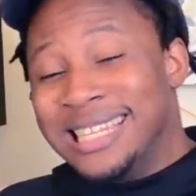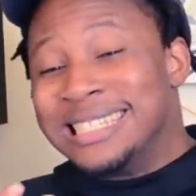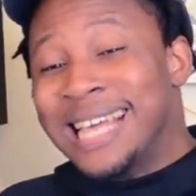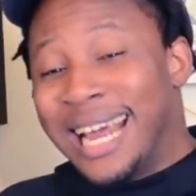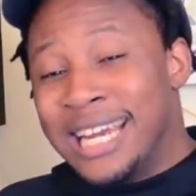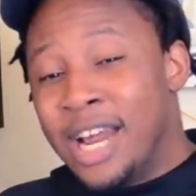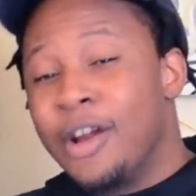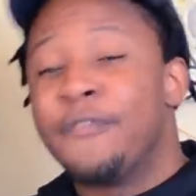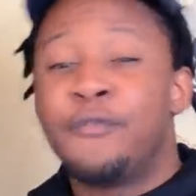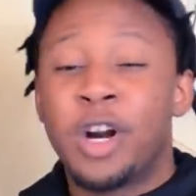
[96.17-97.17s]
the
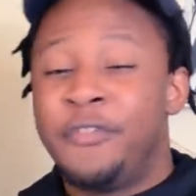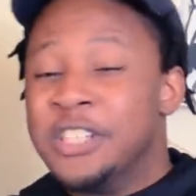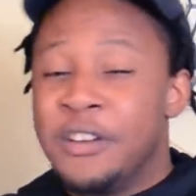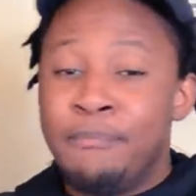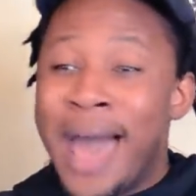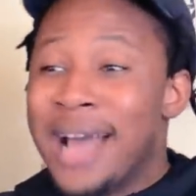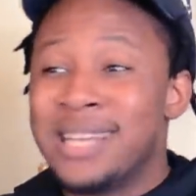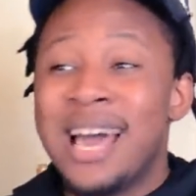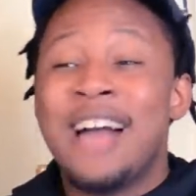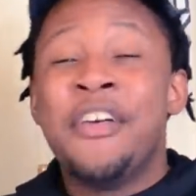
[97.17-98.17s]
secondary, four defensive backs.